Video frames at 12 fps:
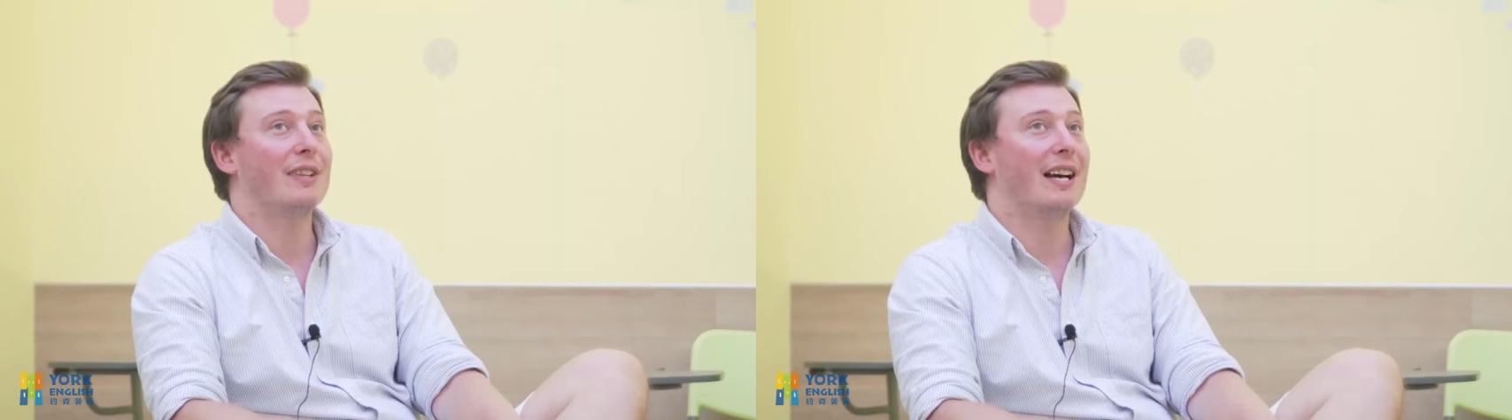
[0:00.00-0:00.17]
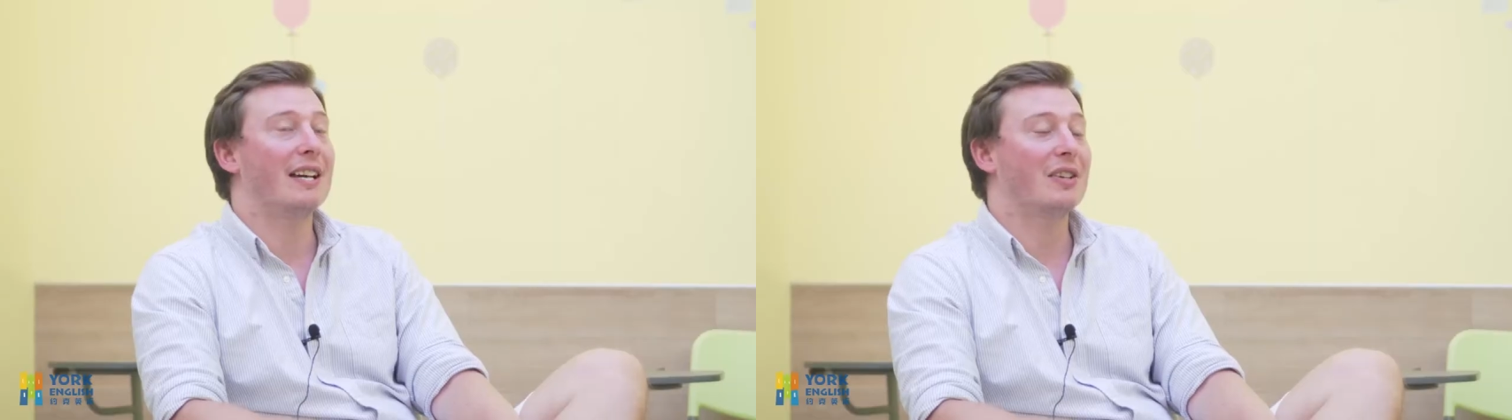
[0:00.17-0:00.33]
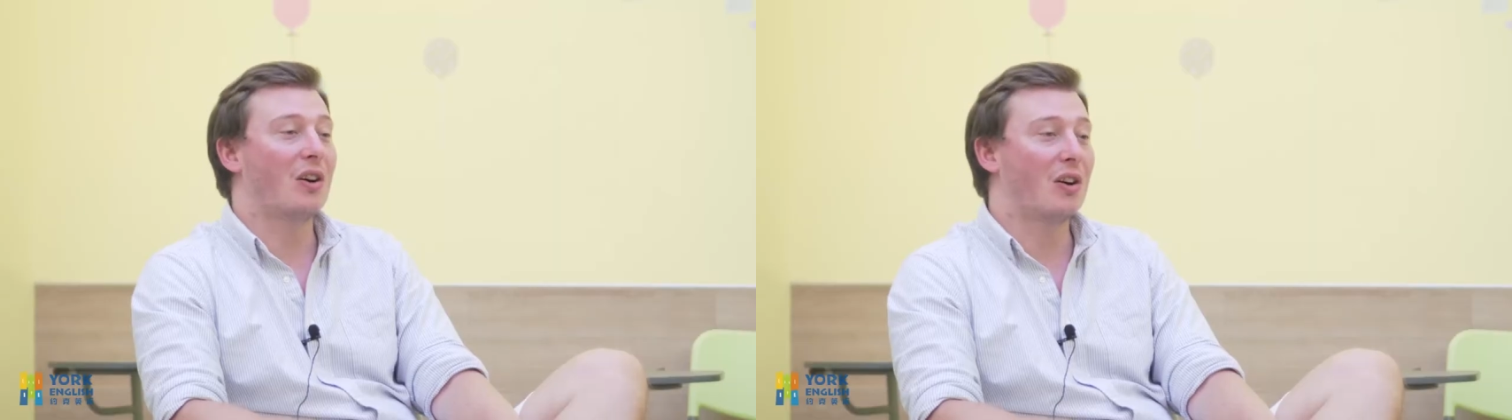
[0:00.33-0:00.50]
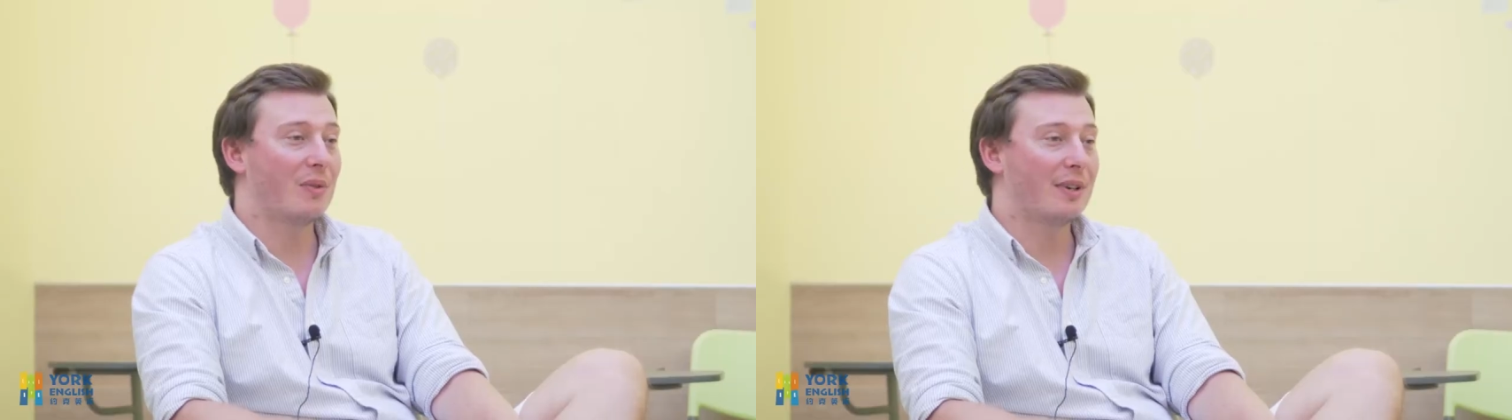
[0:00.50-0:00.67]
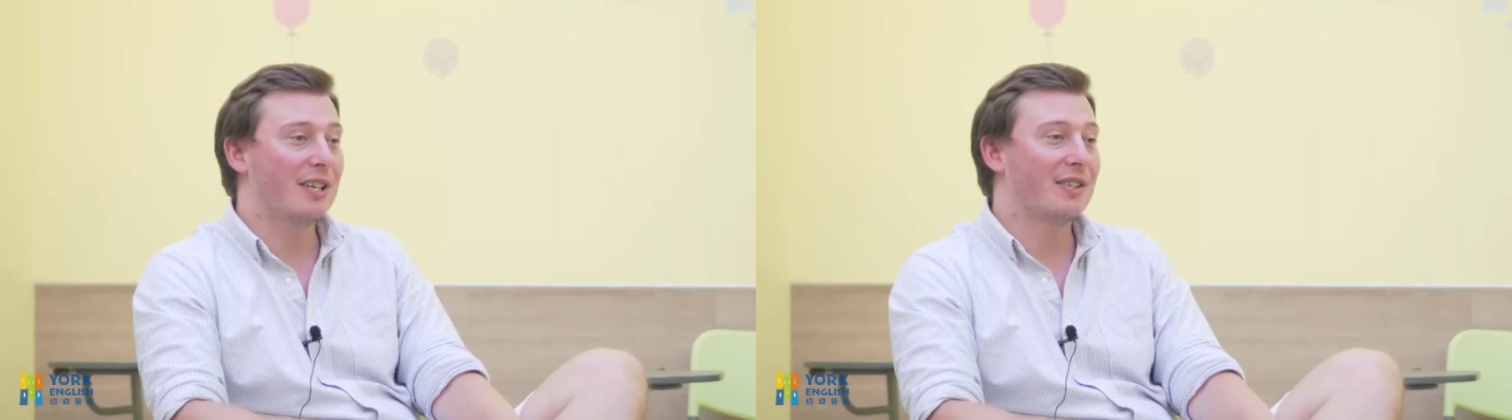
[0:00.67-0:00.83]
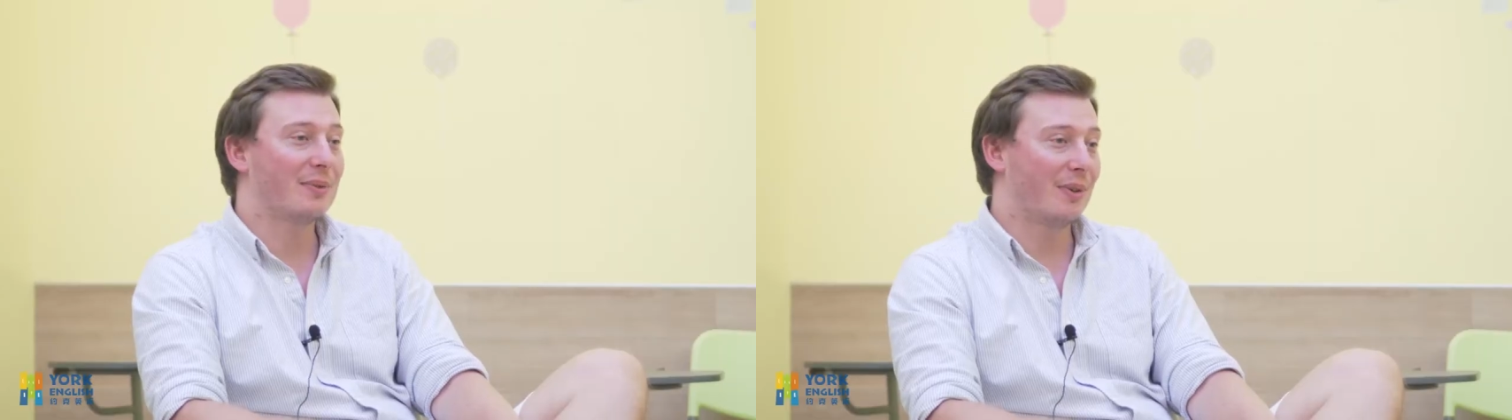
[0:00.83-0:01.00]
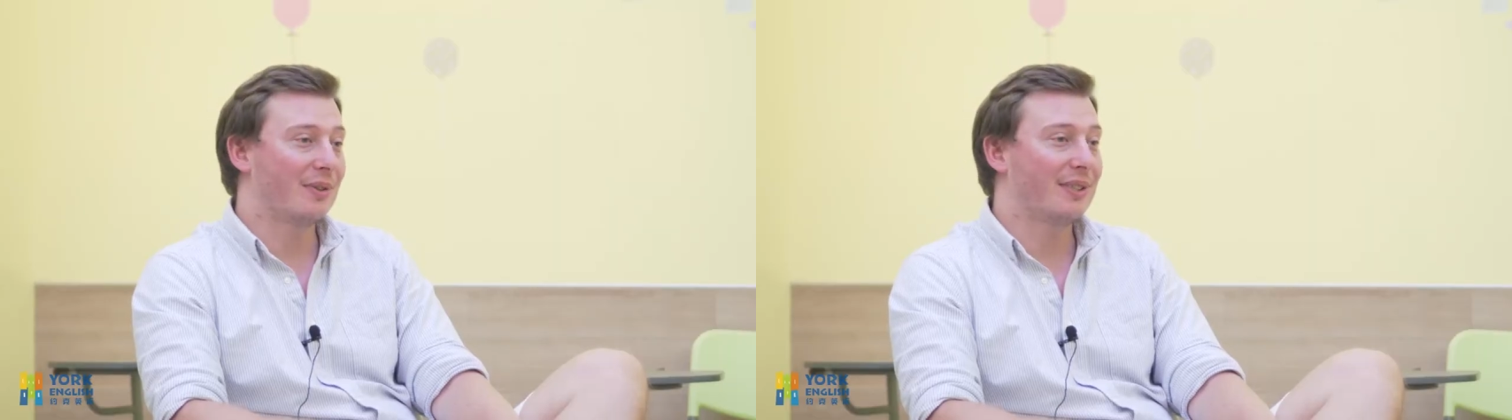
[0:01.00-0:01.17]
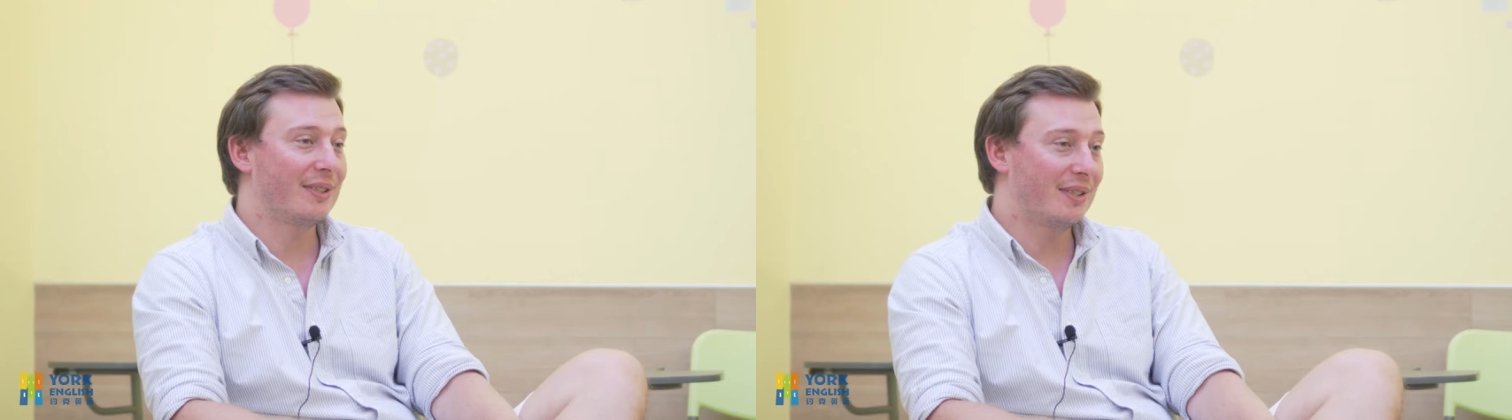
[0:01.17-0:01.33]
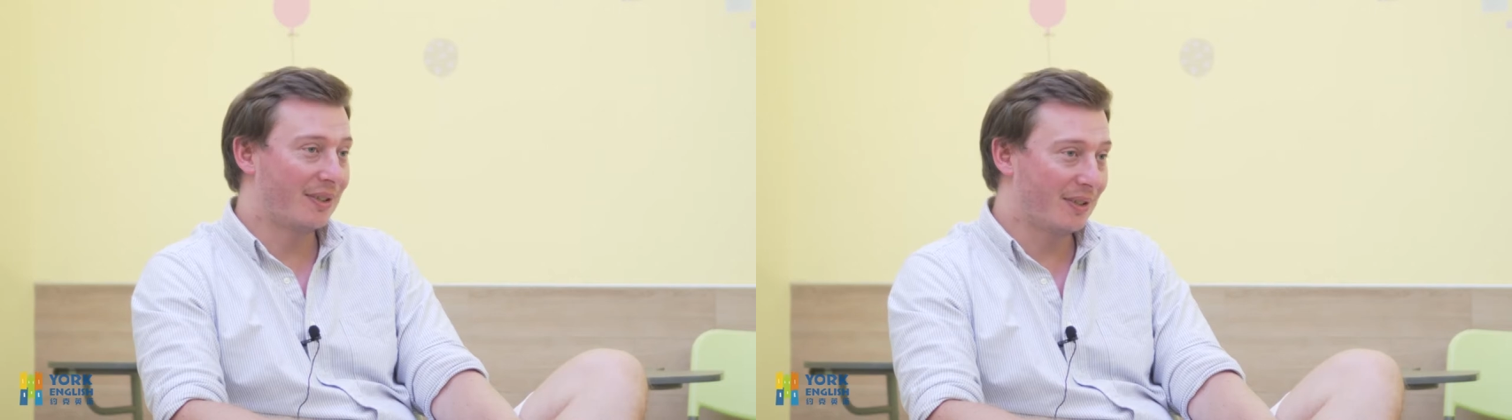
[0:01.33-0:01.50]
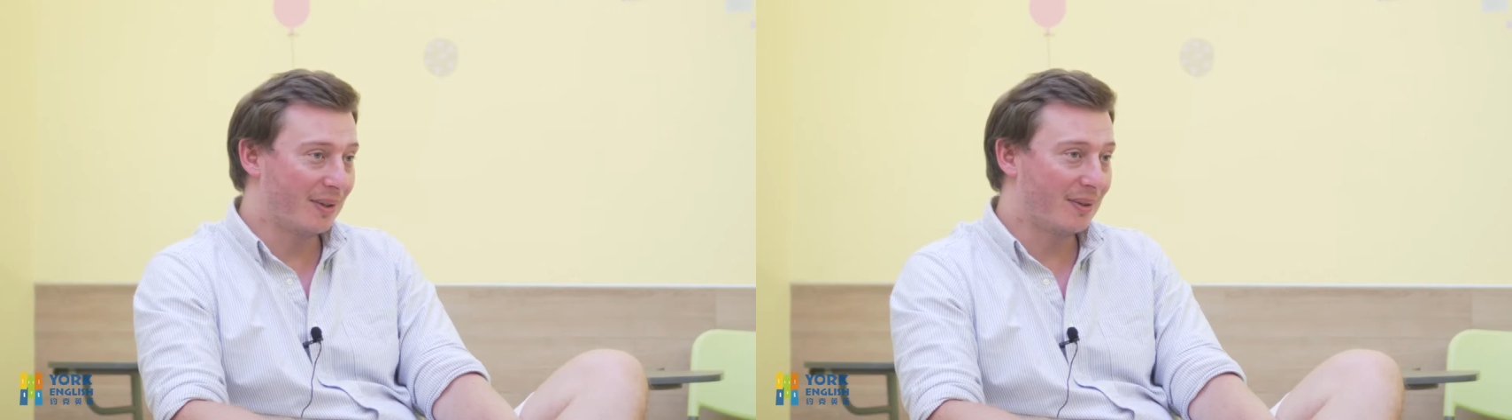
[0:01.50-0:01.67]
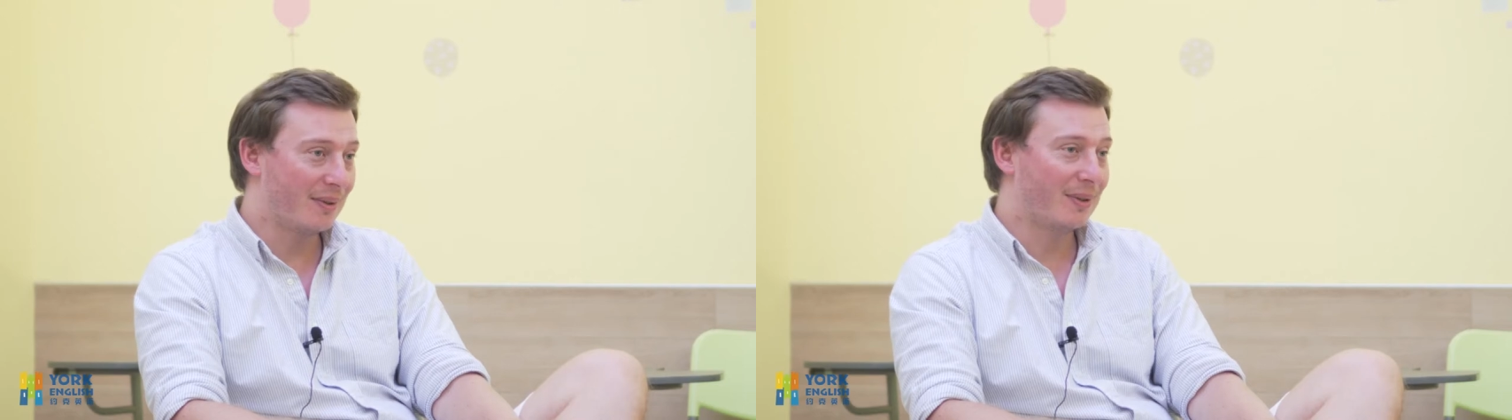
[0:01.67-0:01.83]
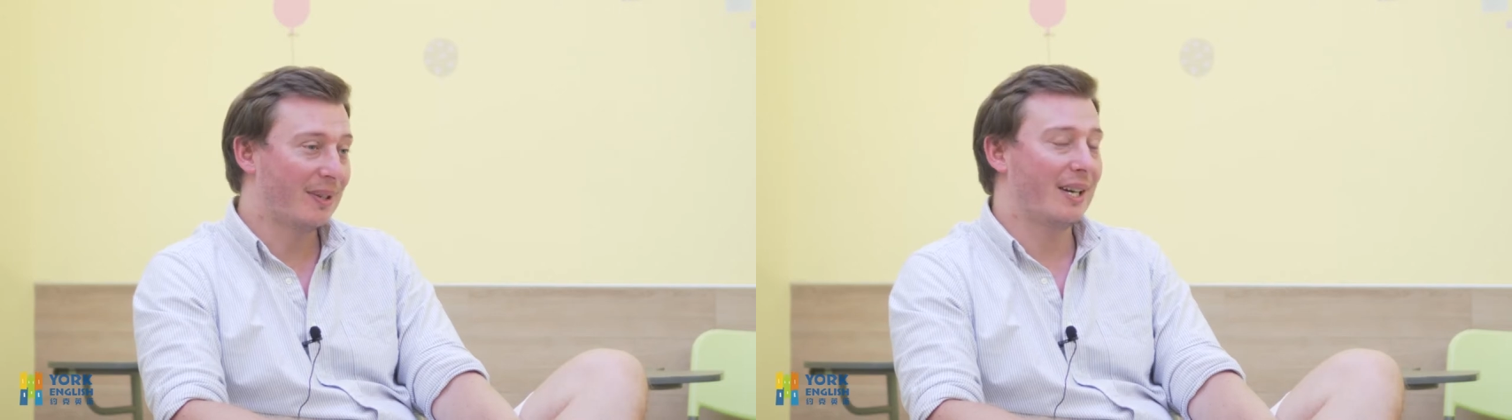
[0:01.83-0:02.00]
that I'd always wanted to
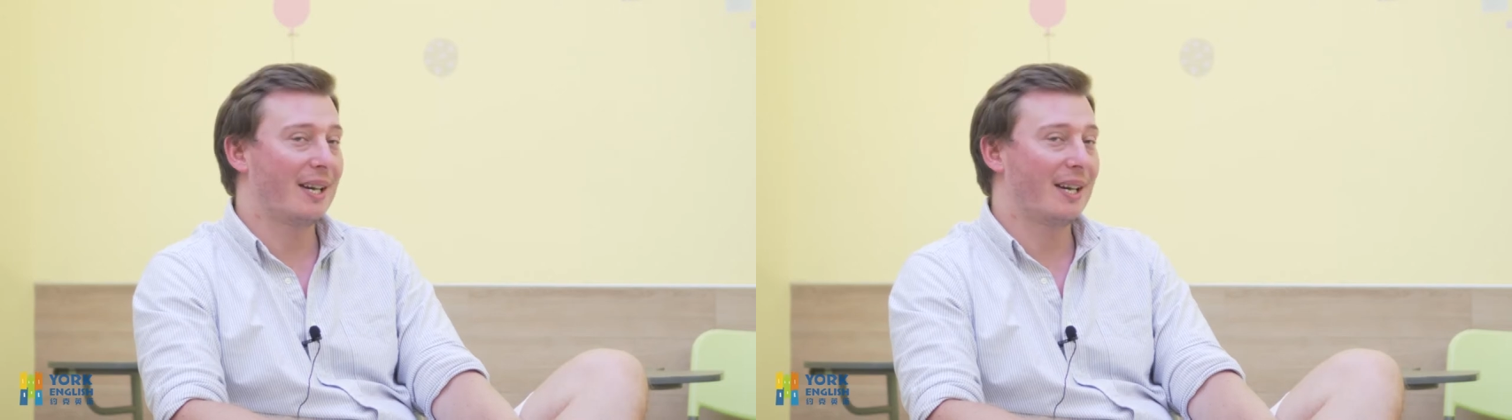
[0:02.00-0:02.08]
do,